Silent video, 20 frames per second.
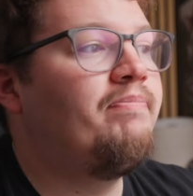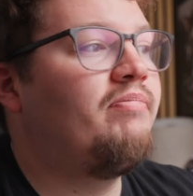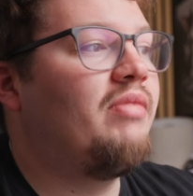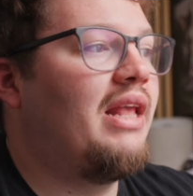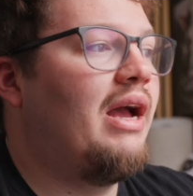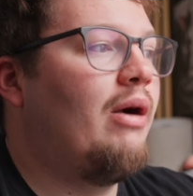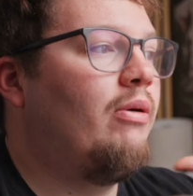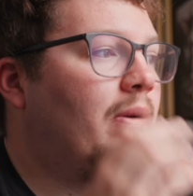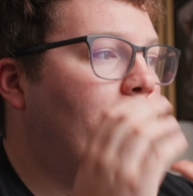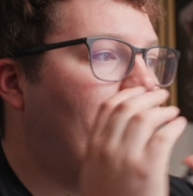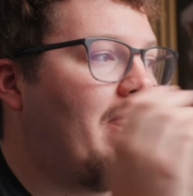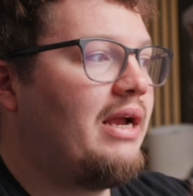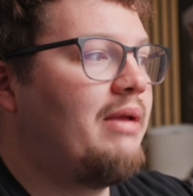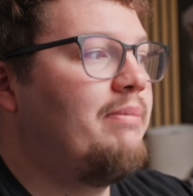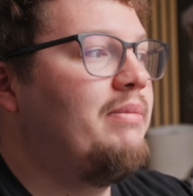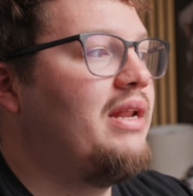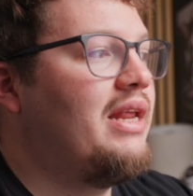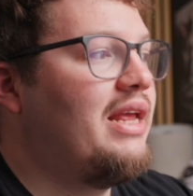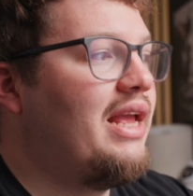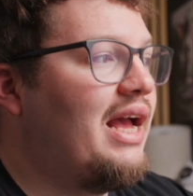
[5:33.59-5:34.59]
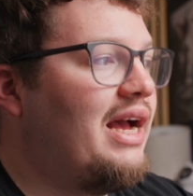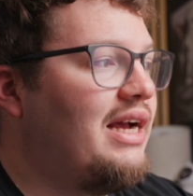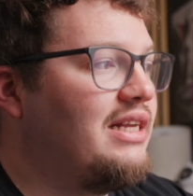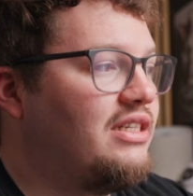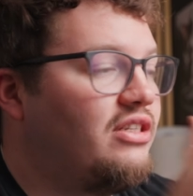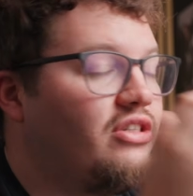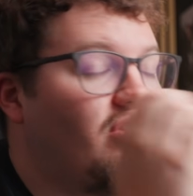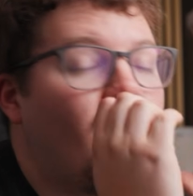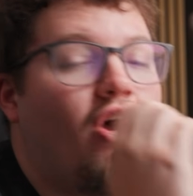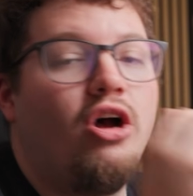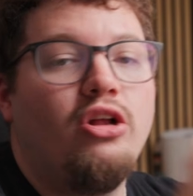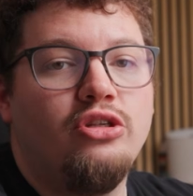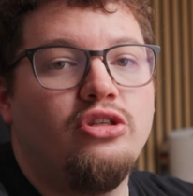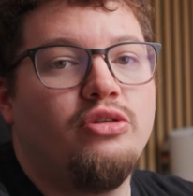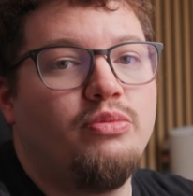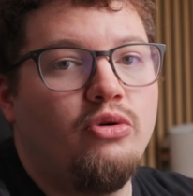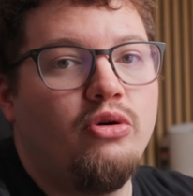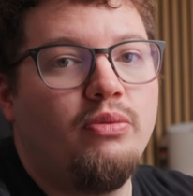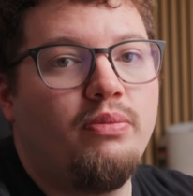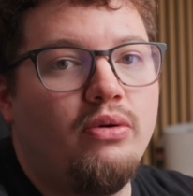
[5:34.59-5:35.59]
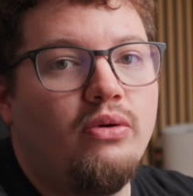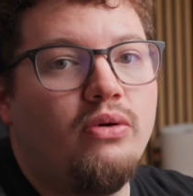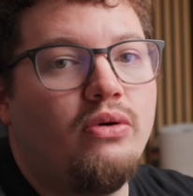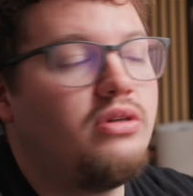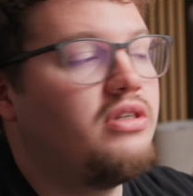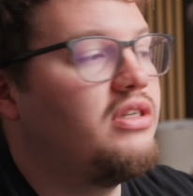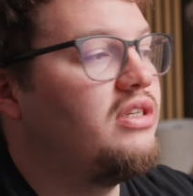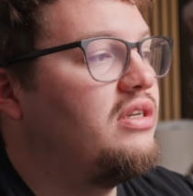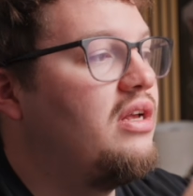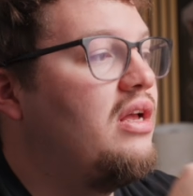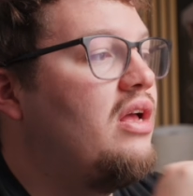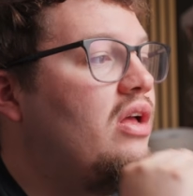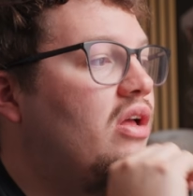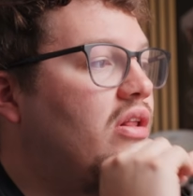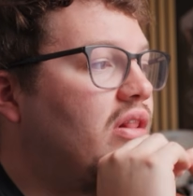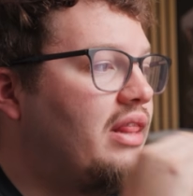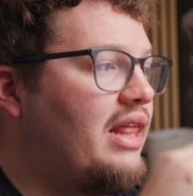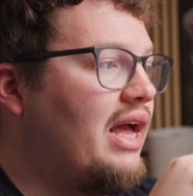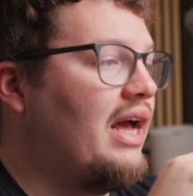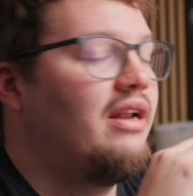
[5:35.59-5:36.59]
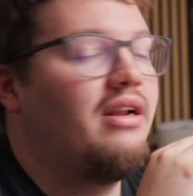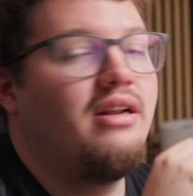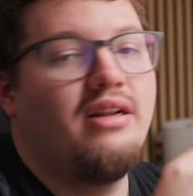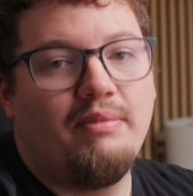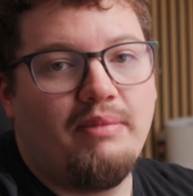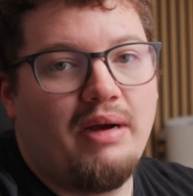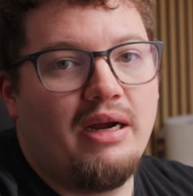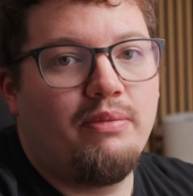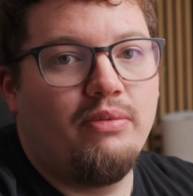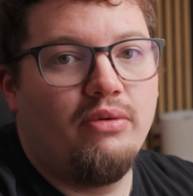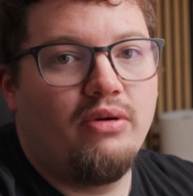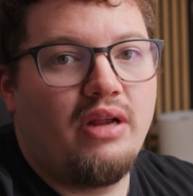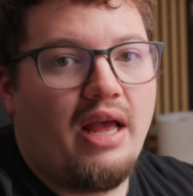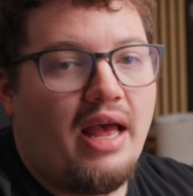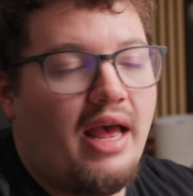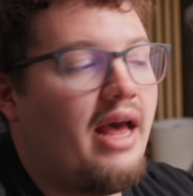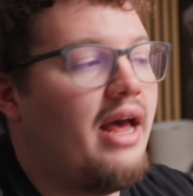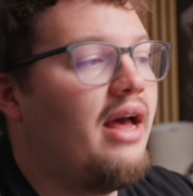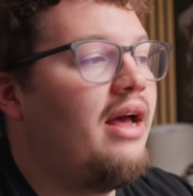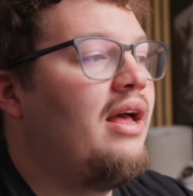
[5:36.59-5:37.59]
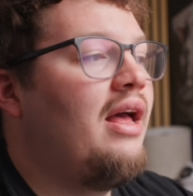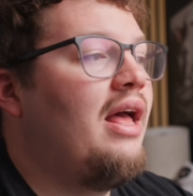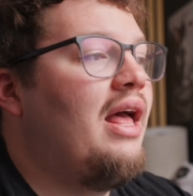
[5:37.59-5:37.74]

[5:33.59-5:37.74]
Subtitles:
Now, the Mac Mini has tons more ports than the MacBook Air,